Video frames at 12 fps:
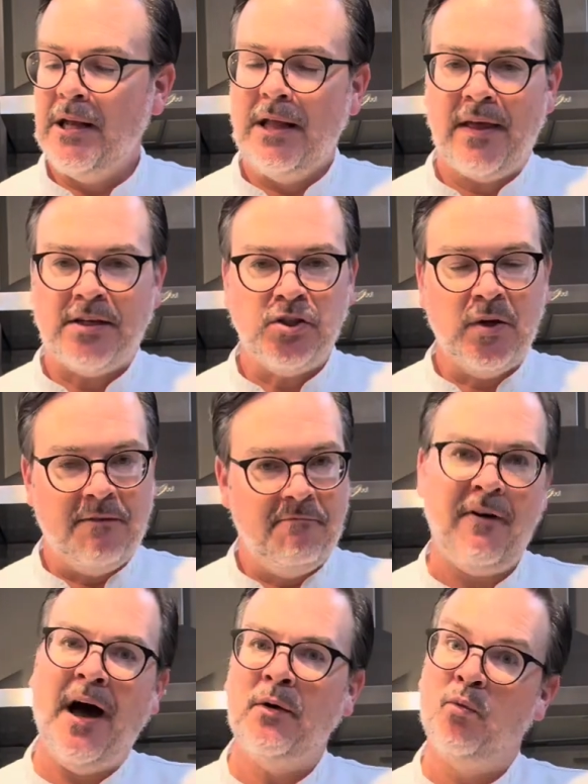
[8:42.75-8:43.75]
that you can
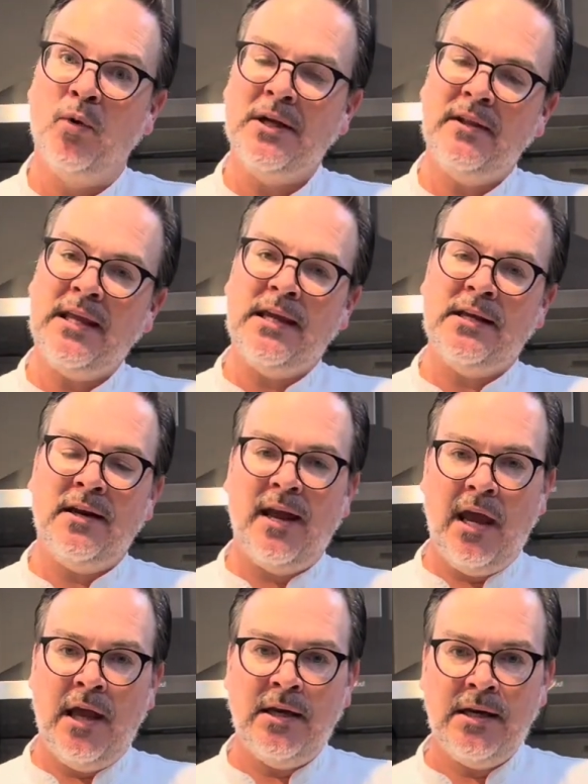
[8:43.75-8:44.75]
find really in
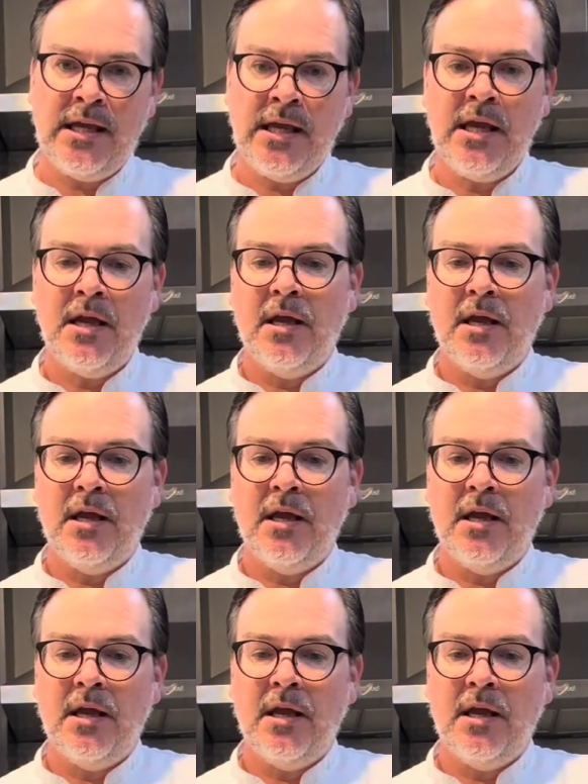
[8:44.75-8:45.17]
any